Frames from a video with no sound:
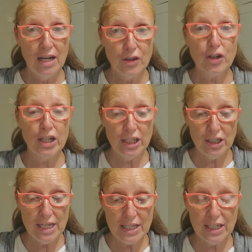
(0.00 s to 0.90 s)
they're good,
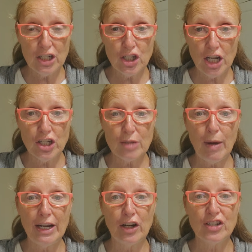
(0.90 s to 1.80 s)
and he's going to judge us
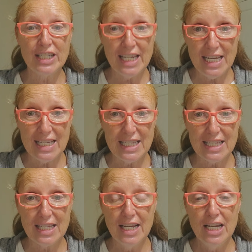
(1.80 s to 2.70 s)
by our
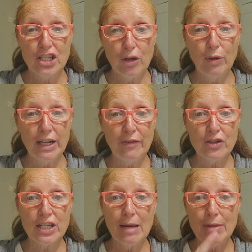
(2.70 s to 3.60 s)
deeds. So
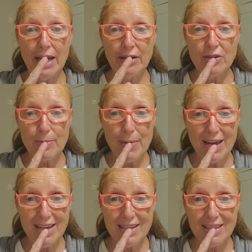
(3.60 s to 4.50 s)
whatever's coming out of your
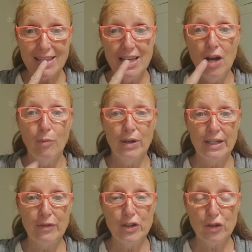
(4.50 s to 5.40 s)
mouth,
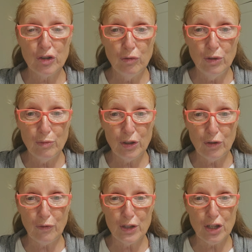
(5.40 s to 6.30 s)
whatever you're doing with
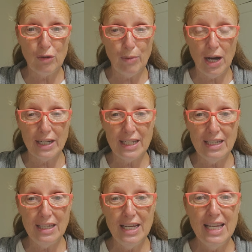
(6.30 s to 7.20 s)
your physical
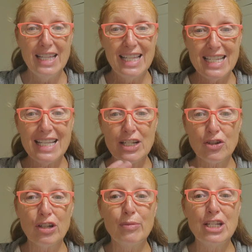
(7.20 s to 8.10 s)
body, these things are
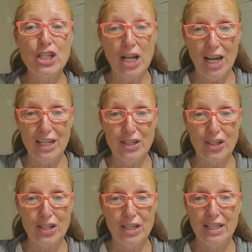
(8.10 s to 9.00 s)
going to be
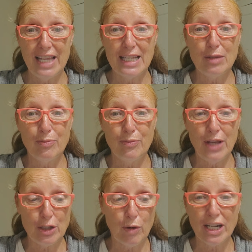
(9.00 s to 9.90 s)
judged. That's
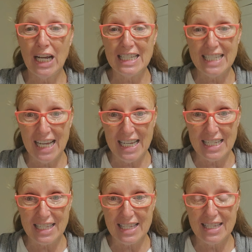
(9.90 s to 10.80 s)
that's what God
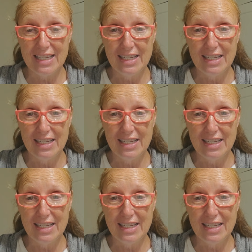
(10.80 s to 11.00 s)
does.